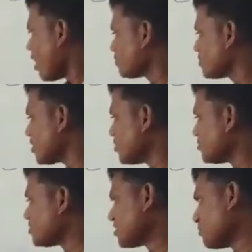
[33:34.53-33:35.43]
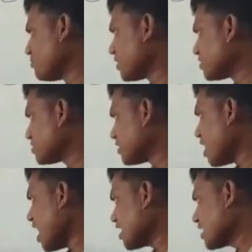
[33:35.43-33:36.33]
Absolute
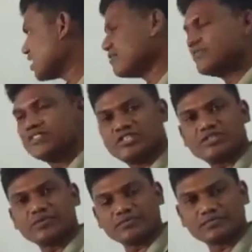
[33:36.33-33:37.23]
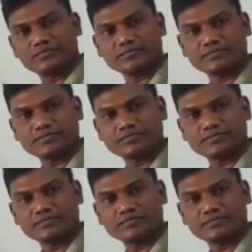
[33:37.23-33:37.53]
temperature or Kelvin 0.